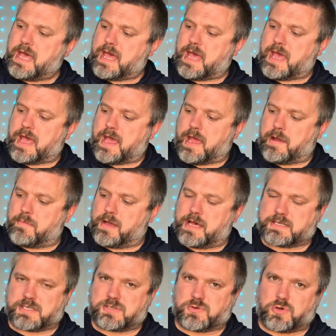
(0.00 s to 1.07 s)

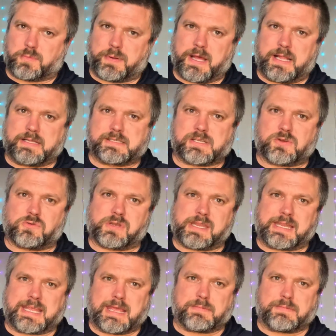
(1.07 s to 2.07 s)
has a solar panel so you don't need to